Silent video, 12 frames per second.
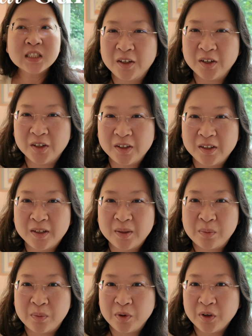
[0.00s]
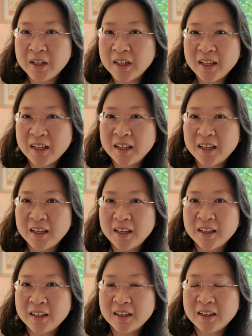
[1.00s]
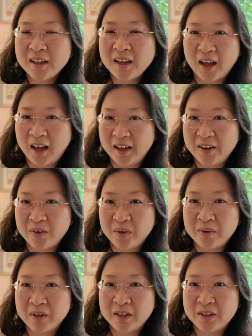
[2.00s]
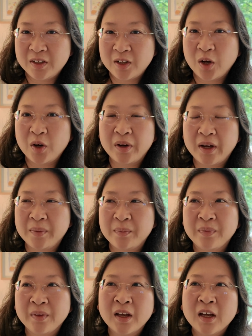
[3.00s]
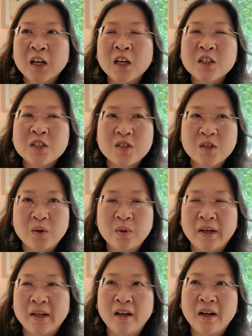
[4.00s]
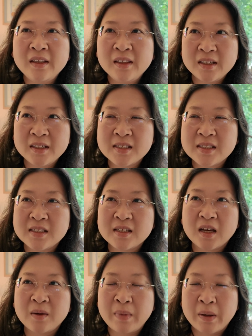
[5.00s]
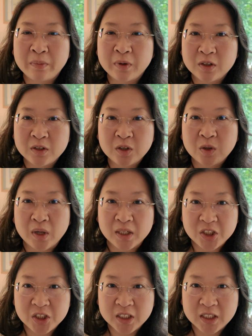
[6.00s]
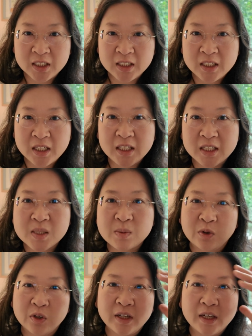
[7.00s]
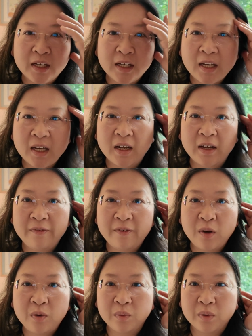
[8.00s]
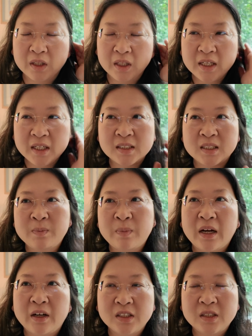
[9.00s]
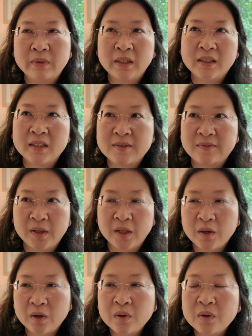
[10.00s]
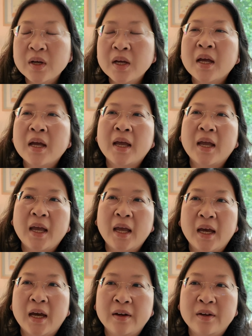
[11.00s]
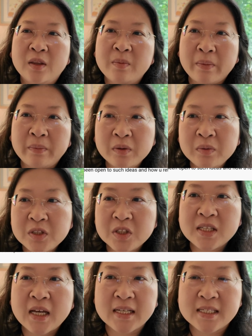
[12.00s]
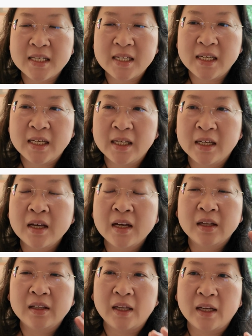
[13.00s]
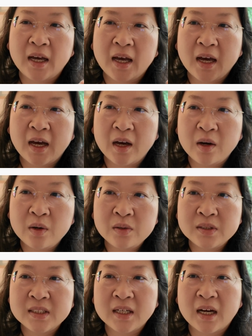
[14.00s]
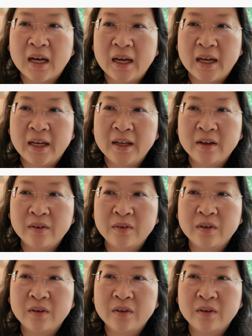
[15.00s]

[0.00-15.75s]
Good morning. Hi, everyone. Okay, so I got this member question this morning and I felt really inspired to make this video. And the member was just asking, like, how did I